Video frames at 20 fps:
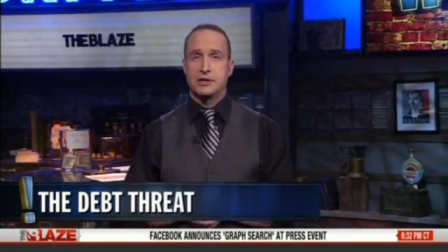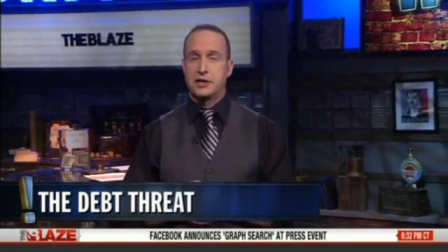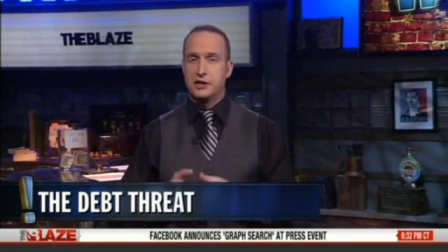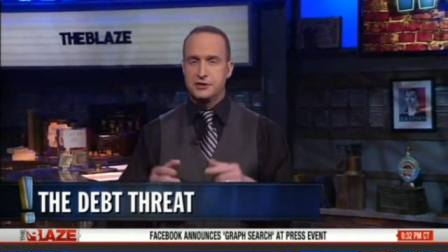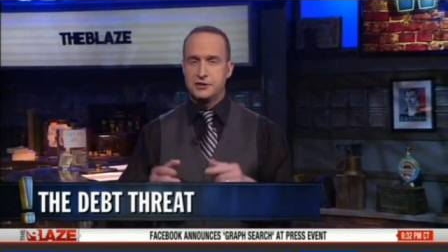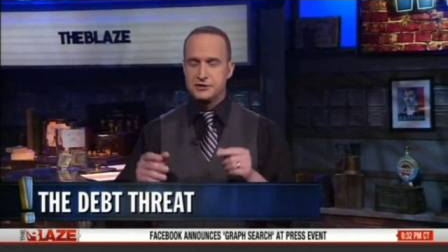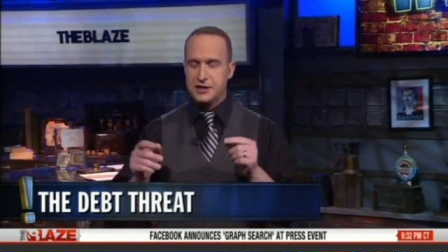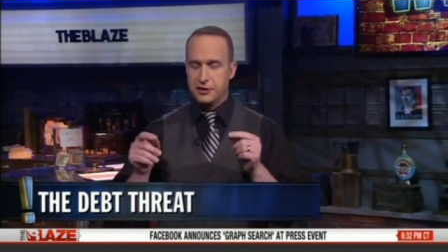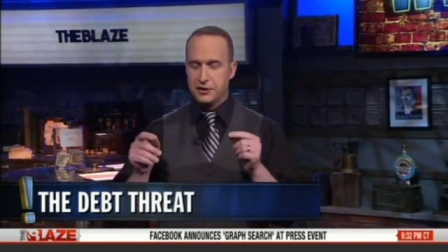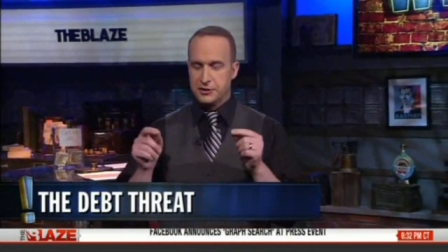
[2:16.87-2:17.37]

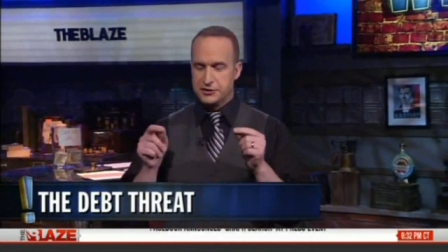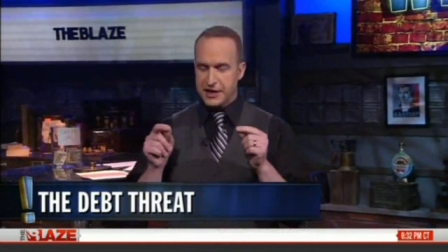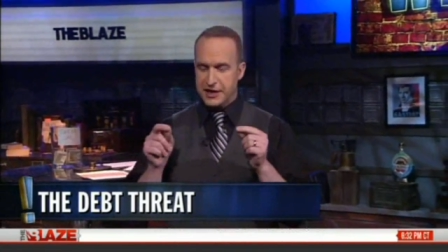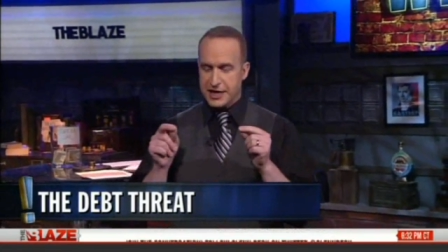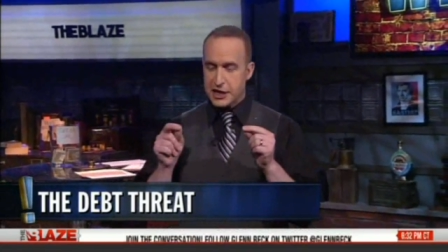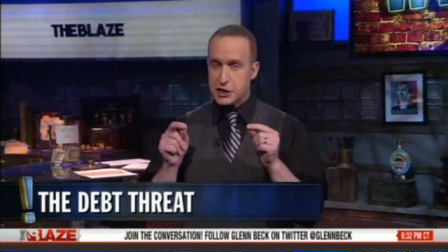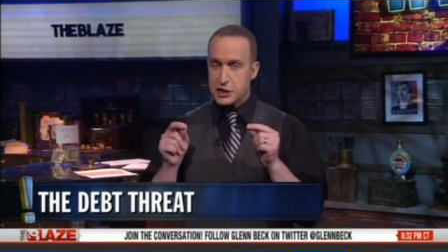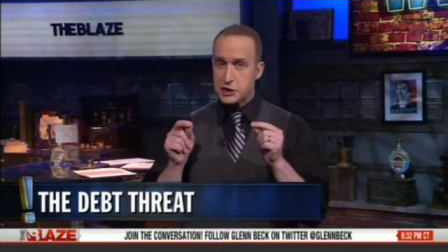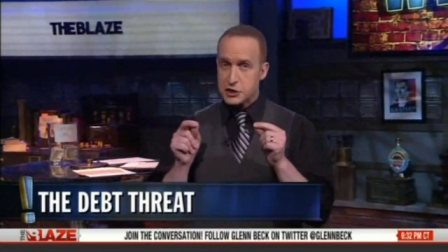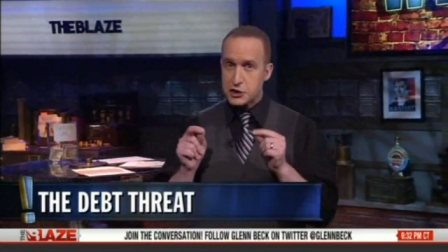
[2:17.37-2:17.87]
because there is
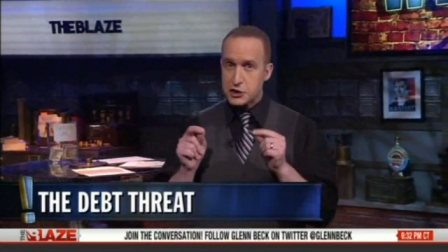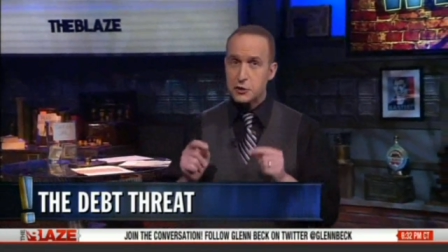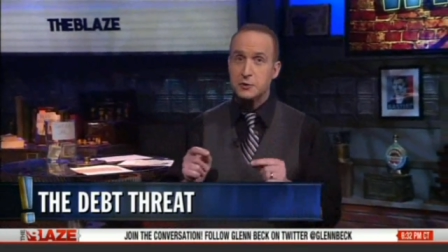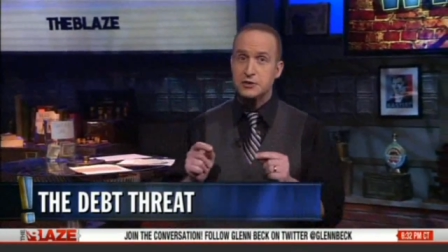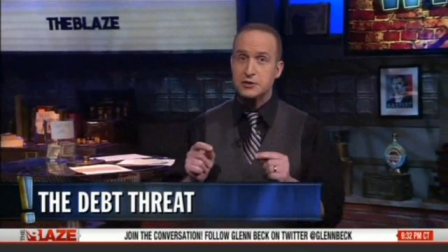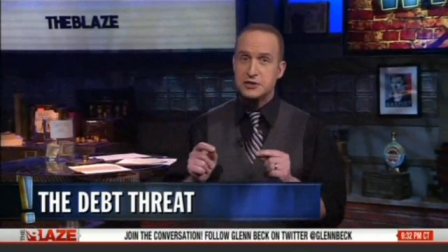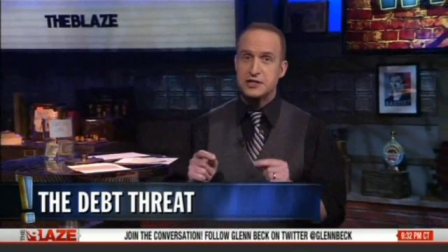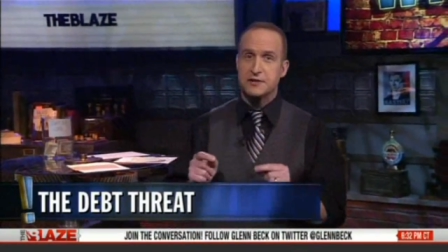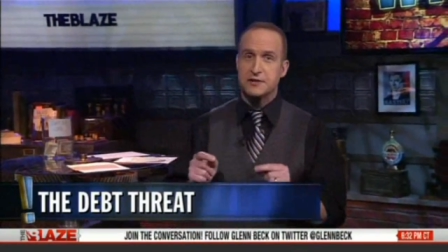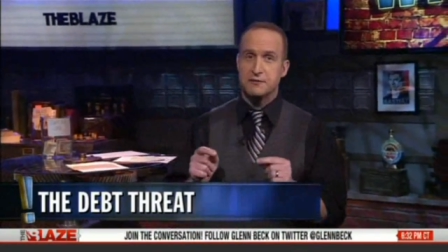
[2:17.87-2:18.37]
a
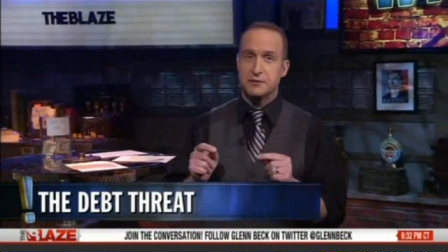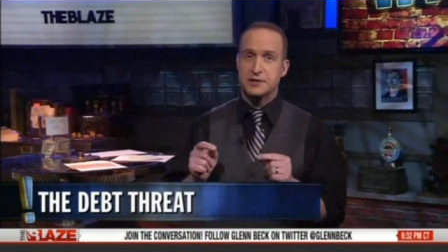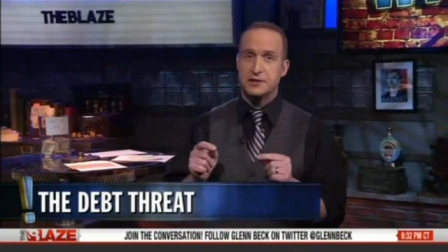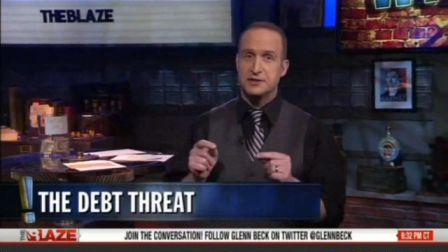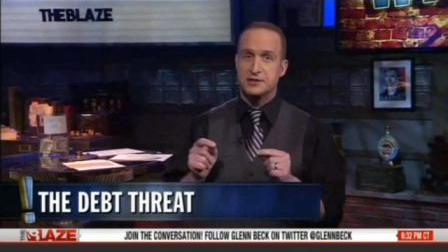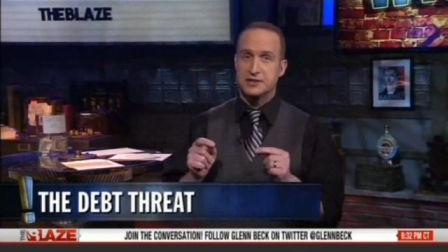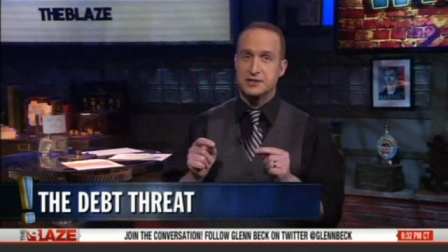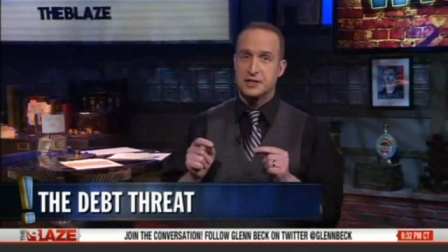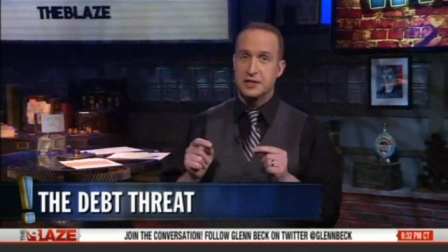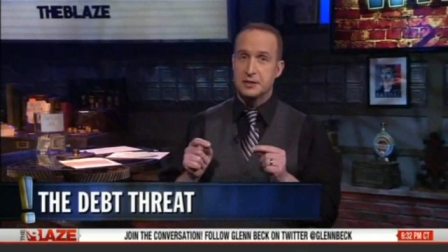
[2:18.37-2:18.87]
huge
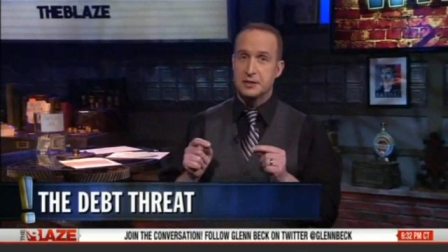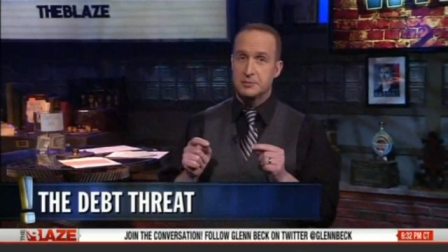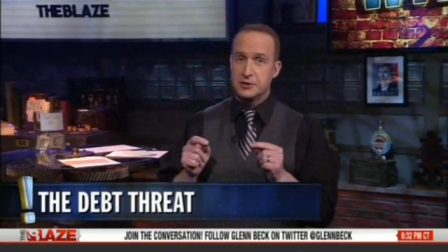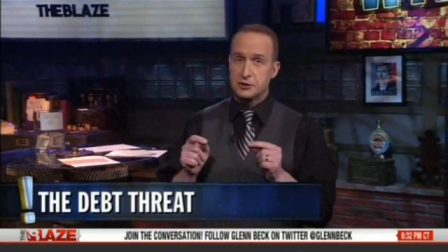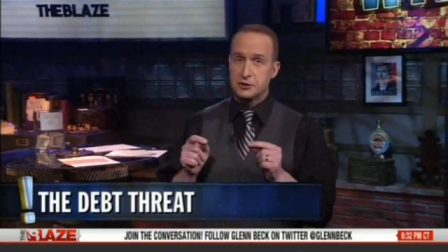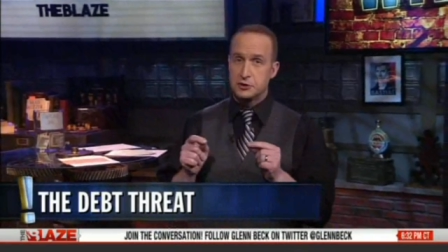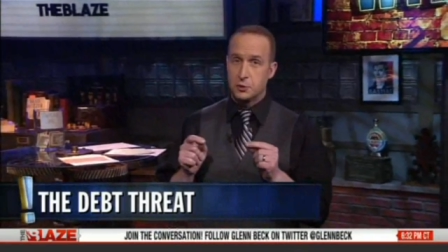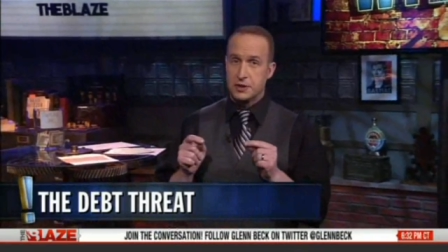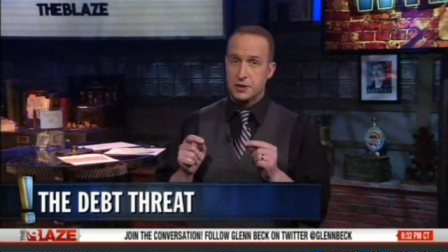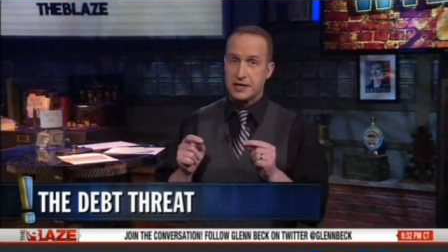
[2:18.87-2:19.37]
difference
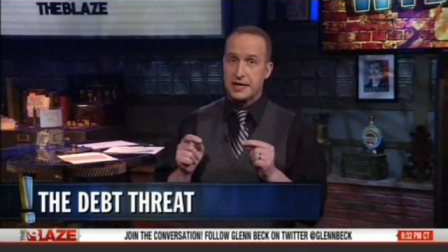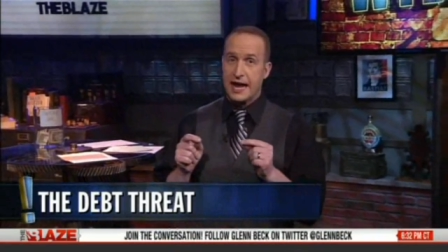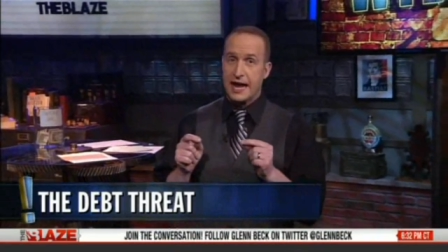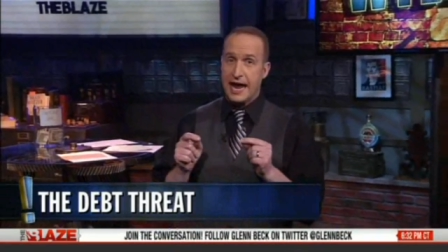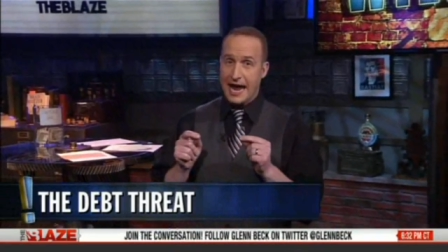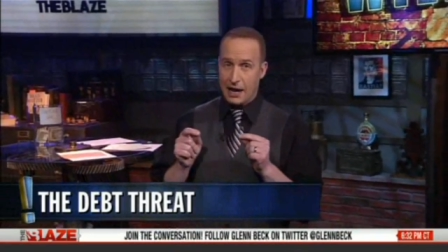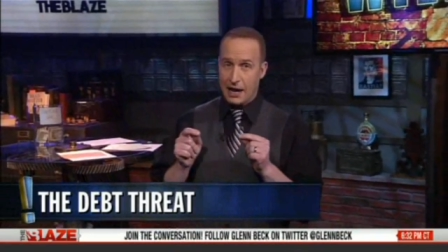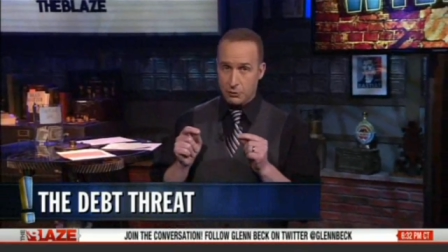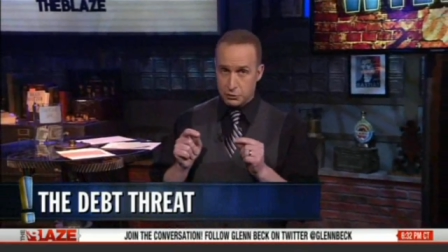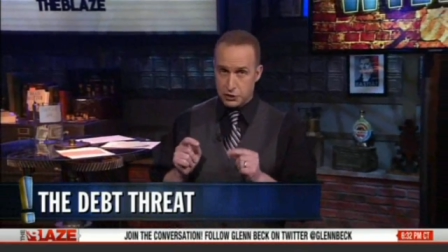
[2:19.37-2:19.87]
between
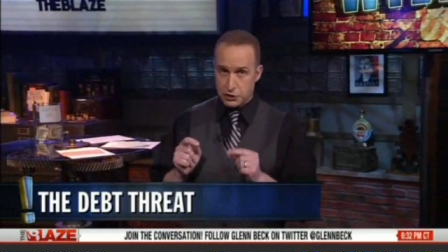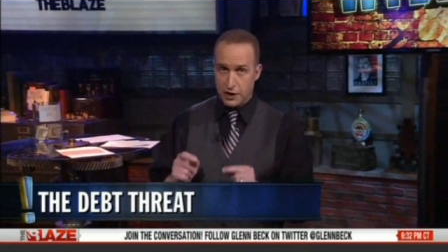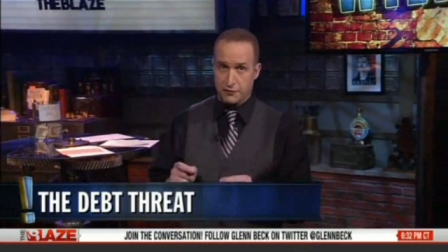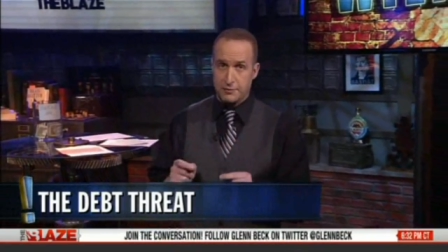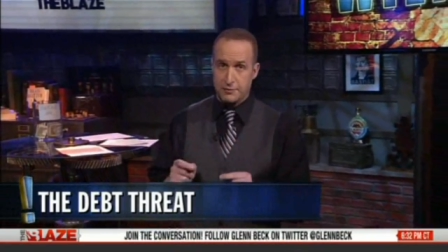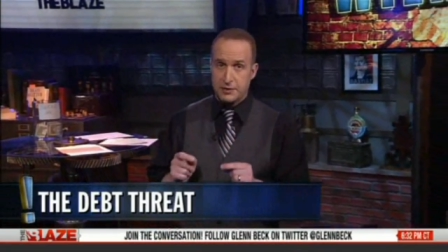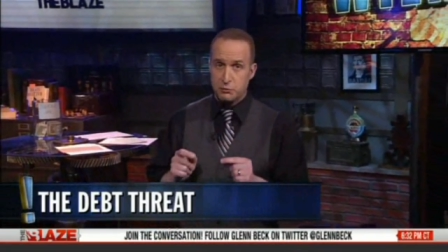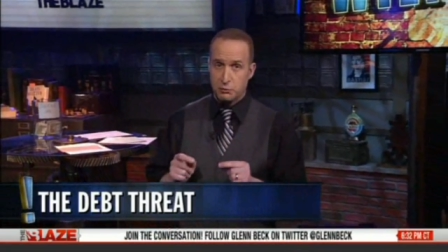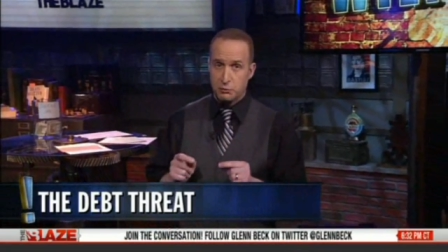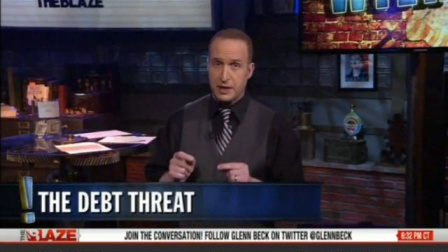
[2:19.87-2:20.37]
how
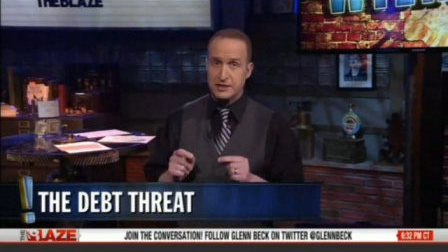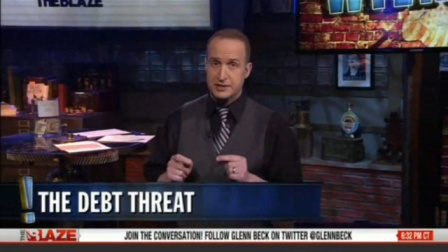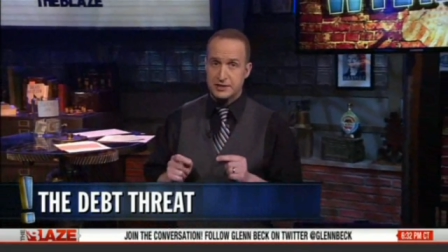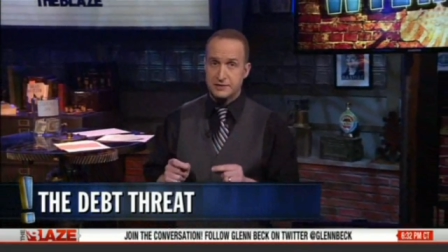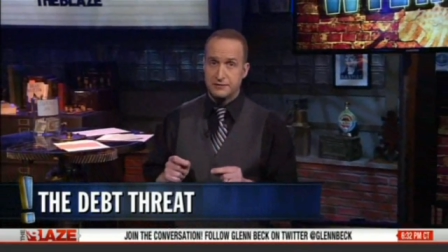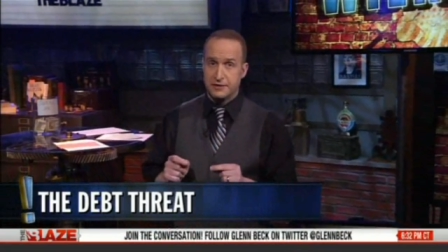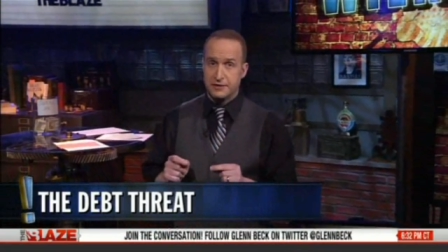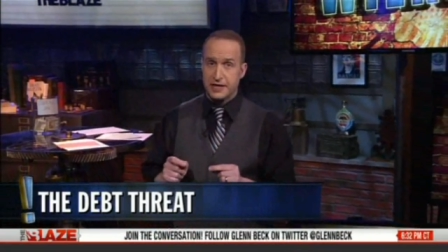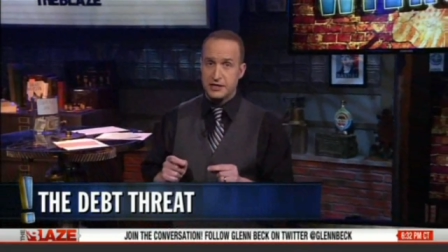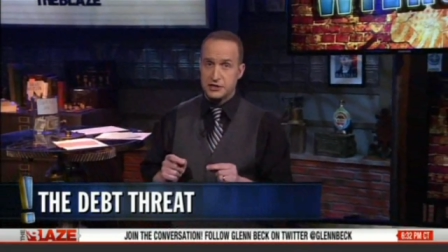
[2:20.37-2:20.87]
government rates
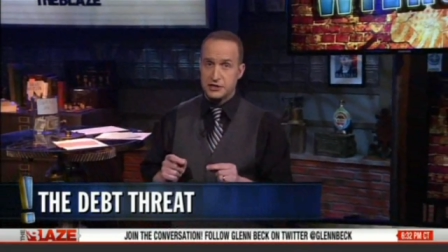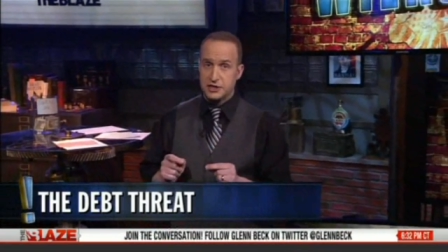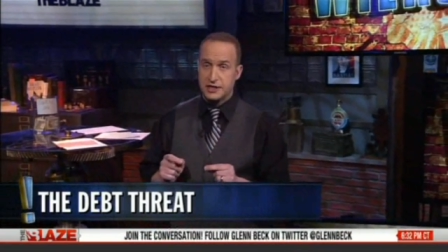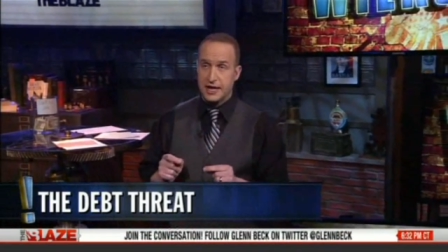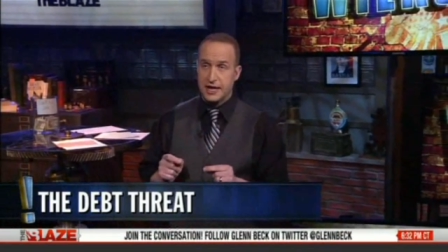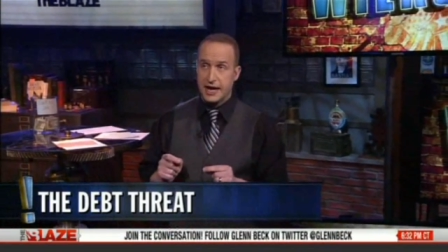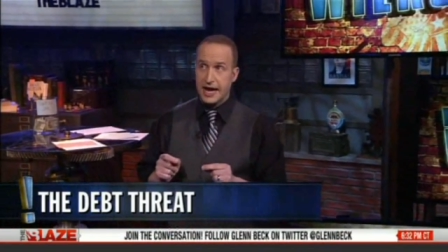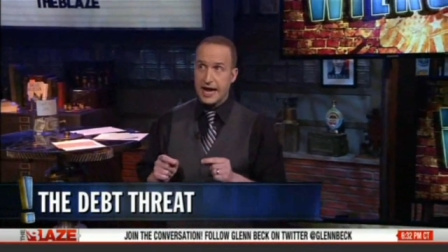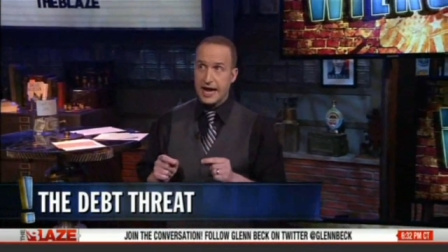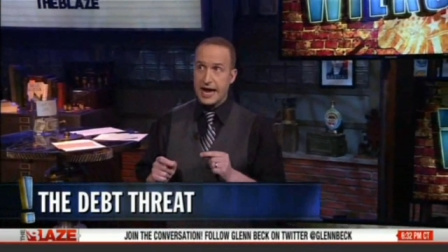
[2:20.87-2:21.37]
inflation